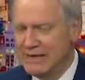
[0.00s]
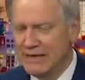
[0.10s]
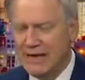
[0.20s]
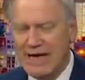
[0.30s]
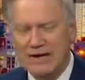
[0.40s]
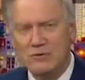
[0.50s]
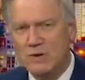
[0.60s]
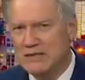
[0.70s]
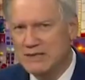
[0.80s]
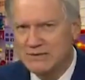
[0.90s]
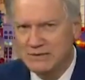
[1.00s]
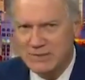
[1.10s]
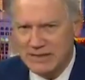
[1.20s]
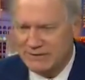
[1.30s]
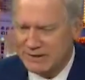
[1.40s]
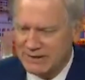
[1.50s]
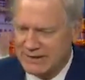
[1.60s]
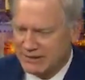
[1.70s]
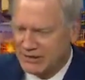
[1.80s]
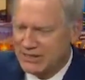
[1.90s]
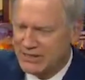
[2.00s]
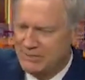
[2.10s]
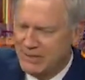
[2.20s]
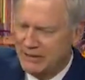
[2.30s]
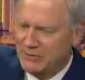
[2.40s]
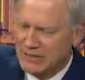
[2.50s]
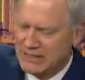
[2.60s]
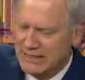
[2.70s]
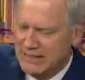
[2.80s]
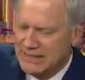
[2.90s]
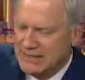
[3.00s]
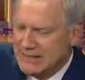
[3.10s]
Now, I had it once. I couldn't believe that the Dutch actually made whiskey,